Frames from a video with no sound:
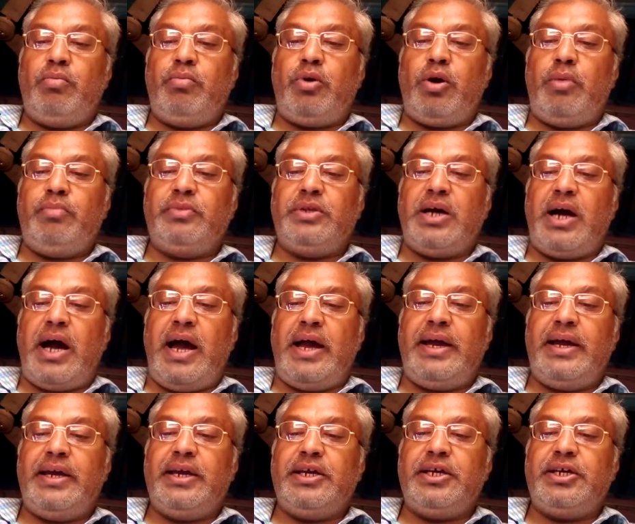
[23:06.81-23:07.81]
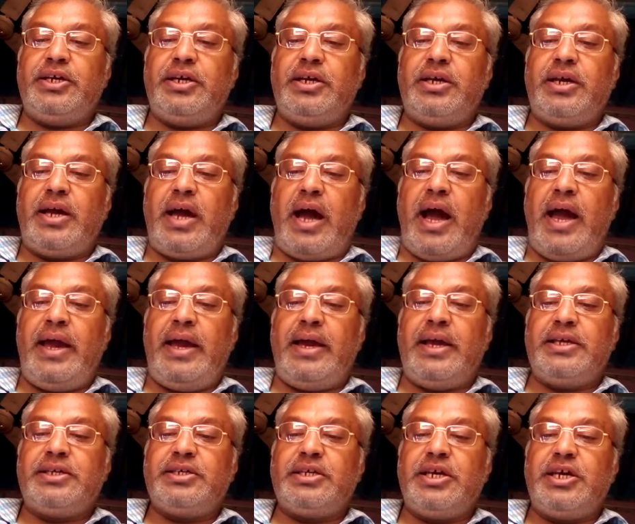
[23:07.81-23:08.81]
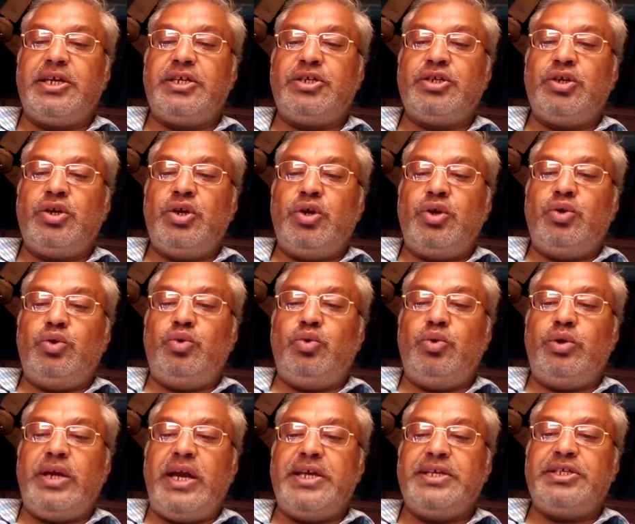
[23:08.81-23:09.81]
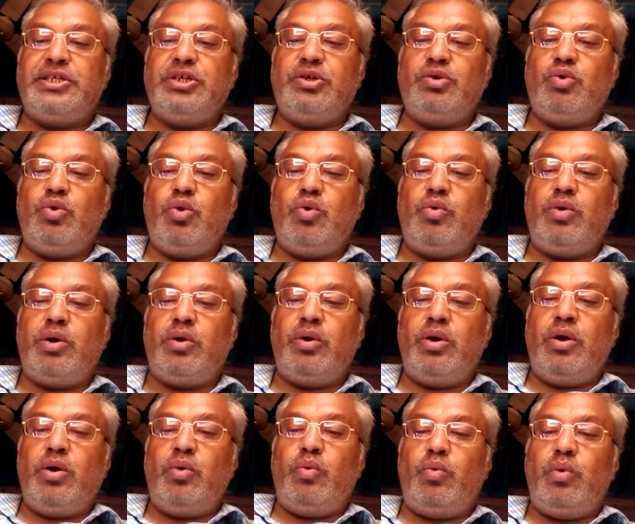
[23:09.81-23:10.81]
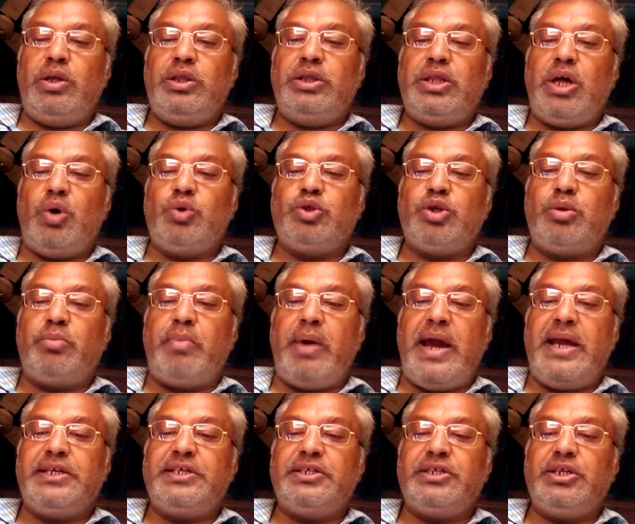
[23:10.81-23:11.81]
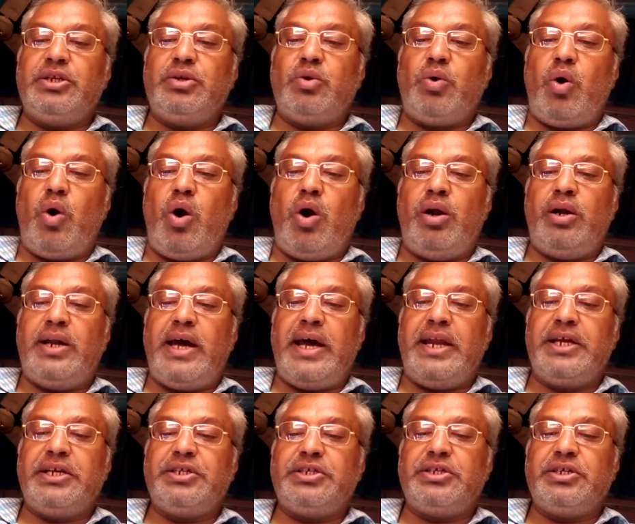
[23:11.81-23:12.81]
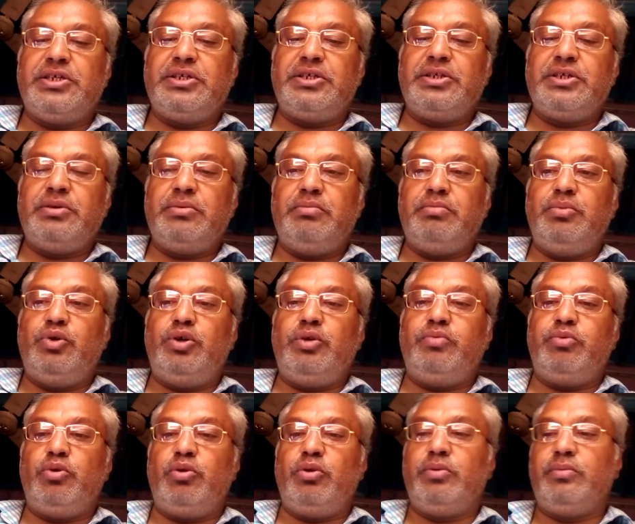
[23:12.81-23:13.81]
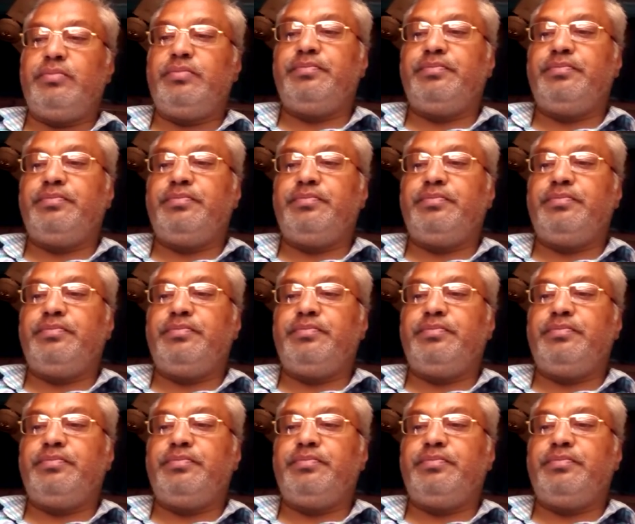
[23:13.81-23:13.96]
From the ISS, you can see over 1000 miles in all directions. Beautiful.